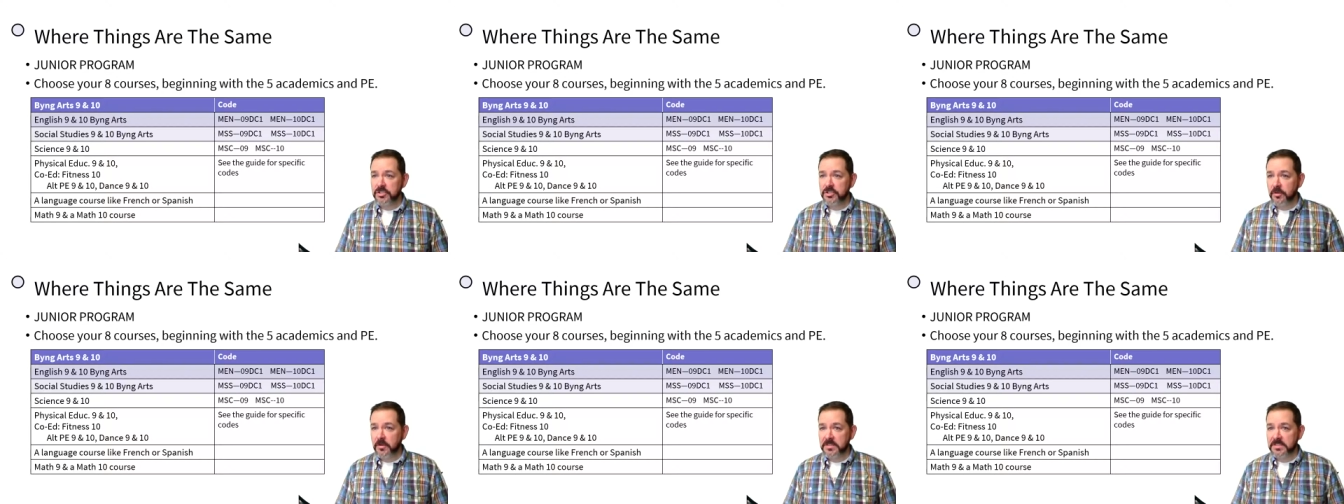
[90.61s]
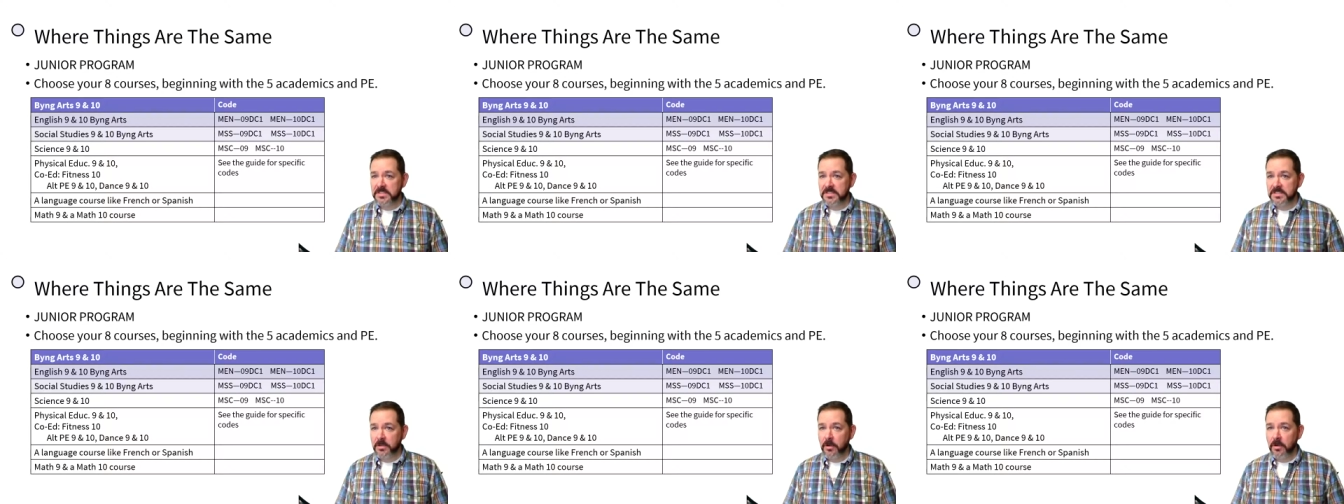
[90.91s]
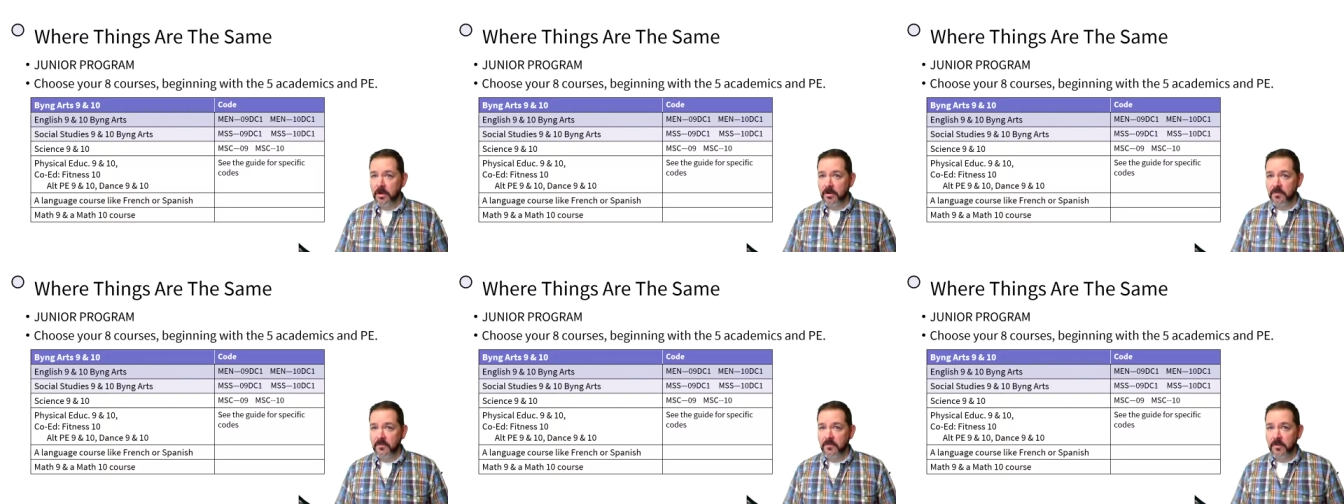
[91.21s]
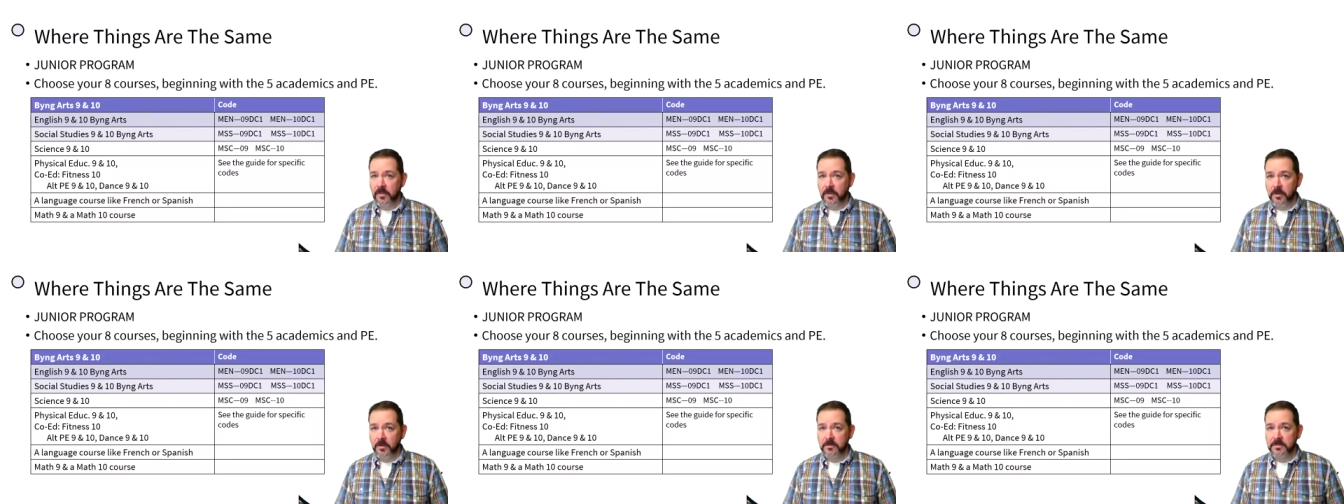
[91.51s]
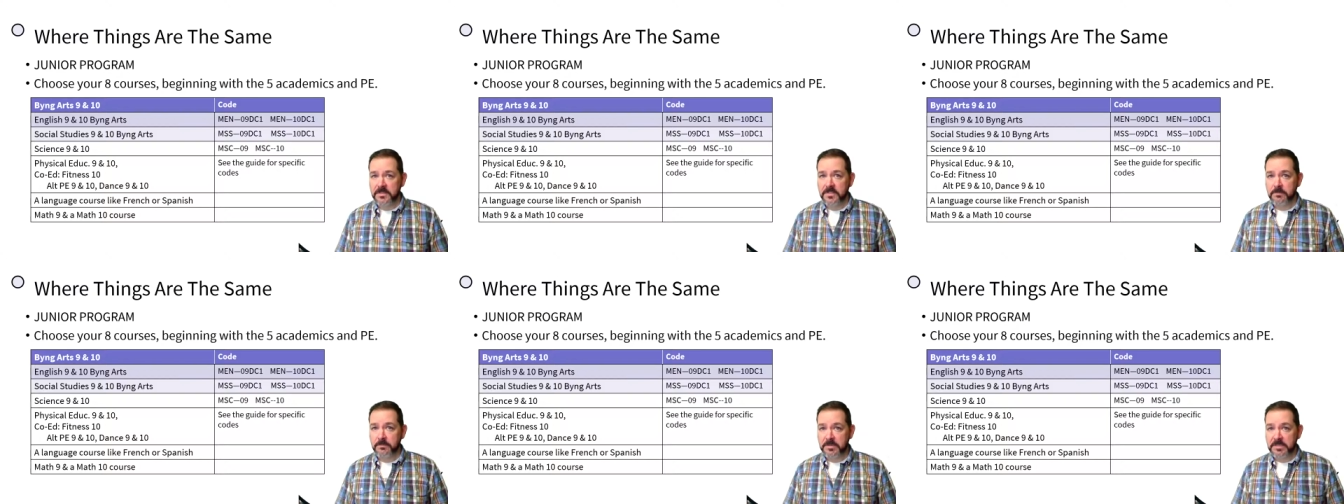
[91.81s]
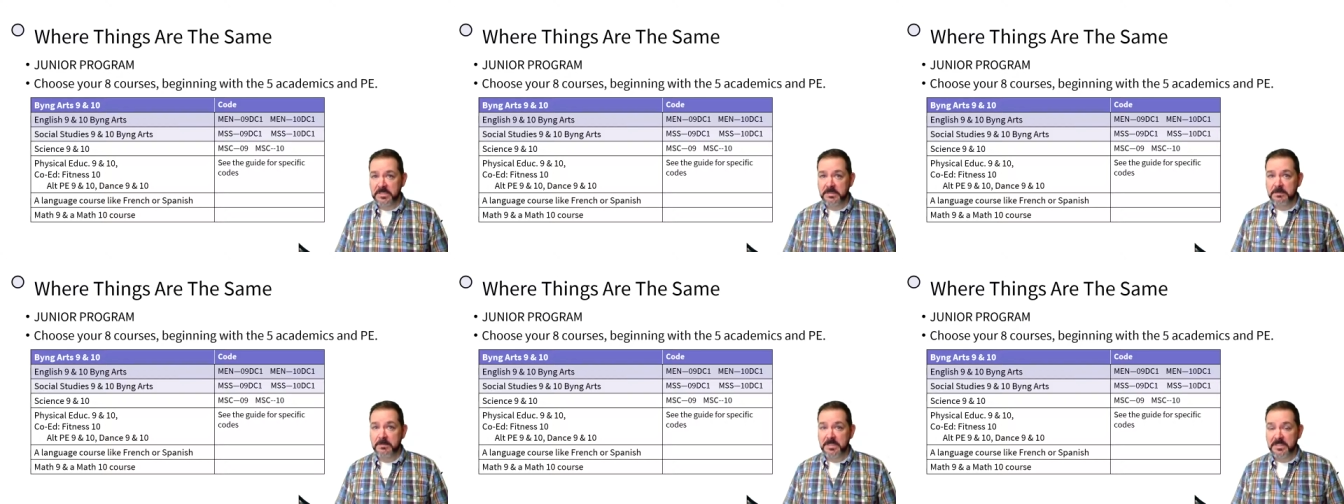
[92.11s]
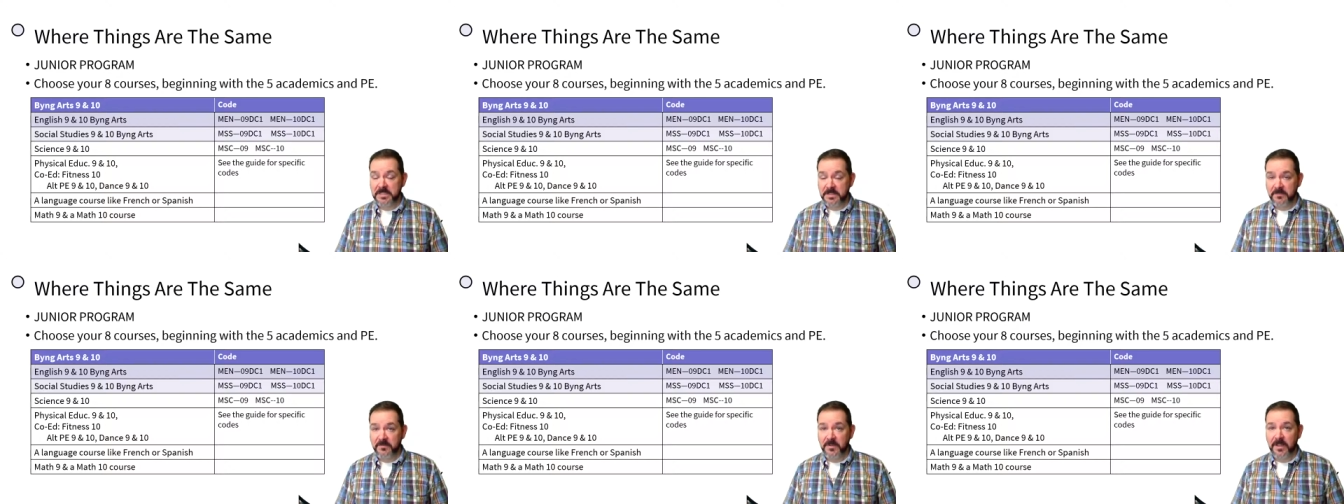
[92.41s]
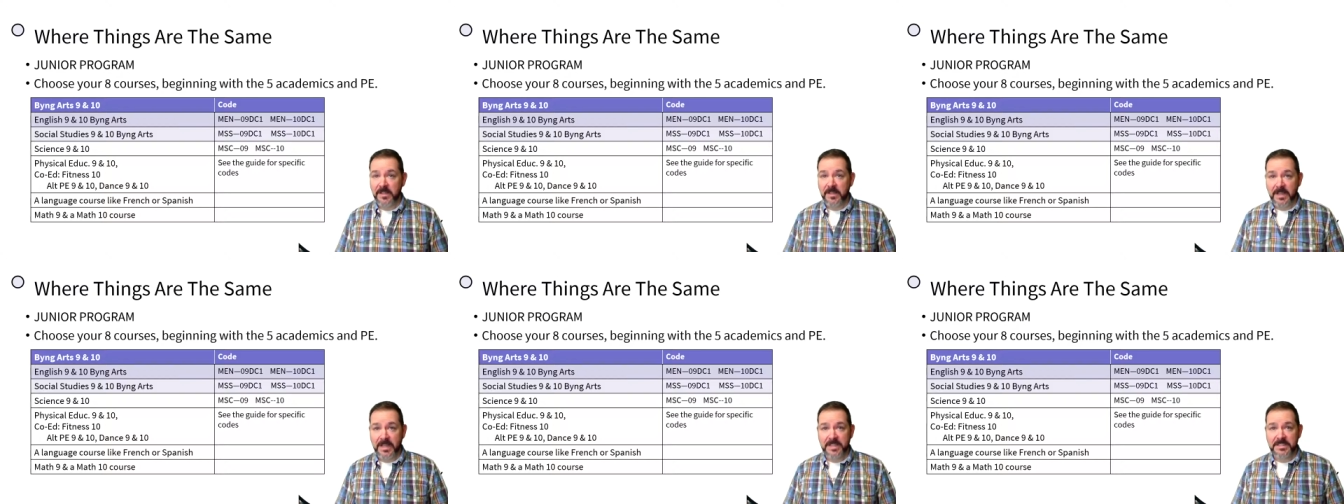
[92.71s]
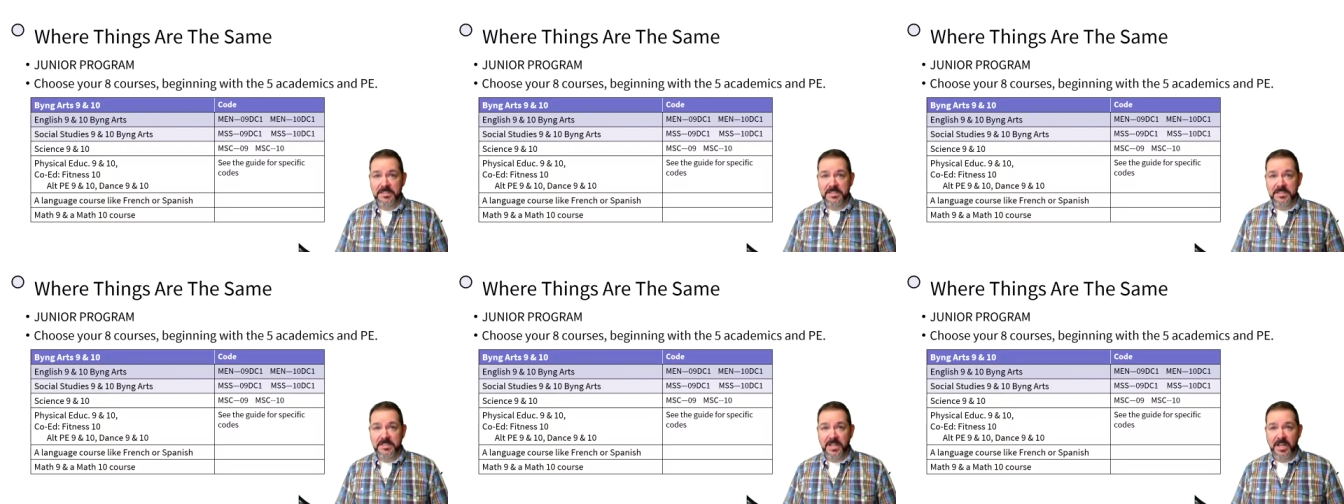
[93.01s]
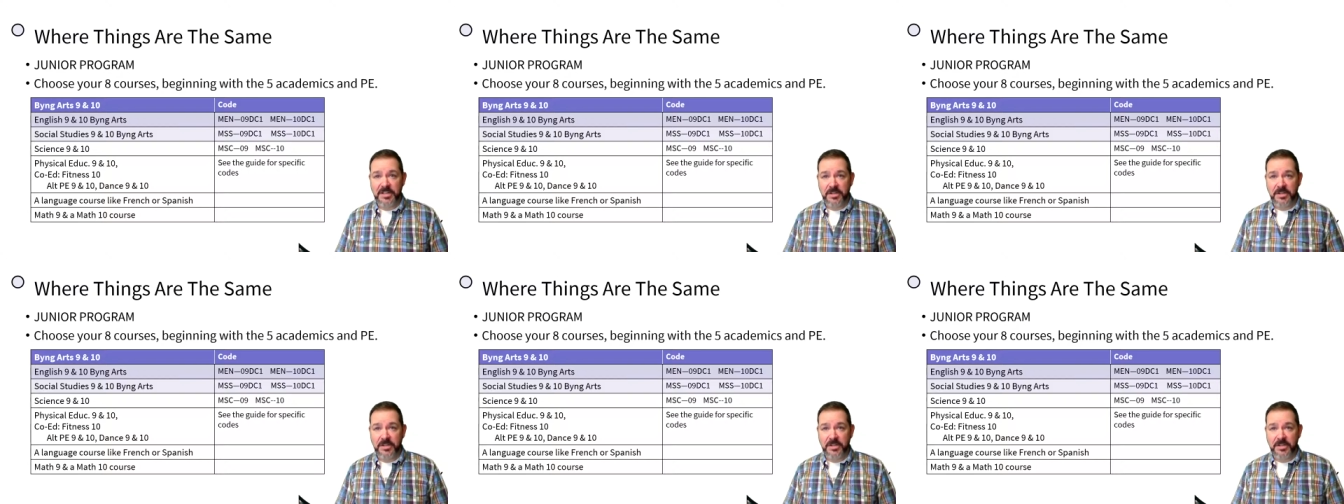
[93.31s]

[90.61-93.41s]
choices are for those specific classes,